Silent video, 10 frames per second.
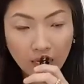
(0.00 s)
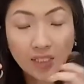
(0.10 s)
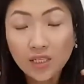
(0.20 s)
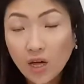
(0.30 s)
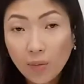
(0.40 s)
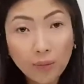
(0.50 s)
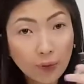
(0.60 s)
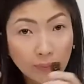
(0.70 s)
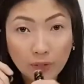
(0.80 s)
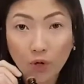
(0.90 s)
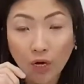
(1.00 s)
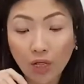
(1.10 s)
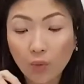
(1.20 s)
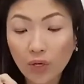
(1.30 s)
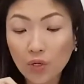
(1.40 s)
it's a double purpose
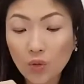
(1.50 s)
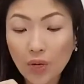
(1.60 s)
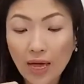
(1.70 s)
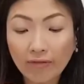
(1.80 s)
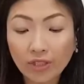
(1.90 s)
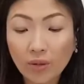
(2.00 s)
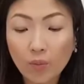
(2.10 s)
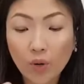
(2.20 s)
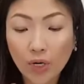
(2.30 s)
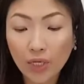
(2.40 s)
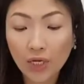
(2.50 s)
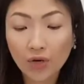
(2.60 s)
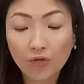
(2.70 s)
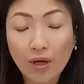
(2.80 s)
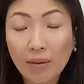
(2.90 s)
oil. When you have someone in
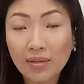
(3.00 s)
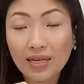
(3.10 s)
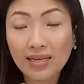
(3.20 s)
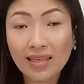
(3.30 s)
your family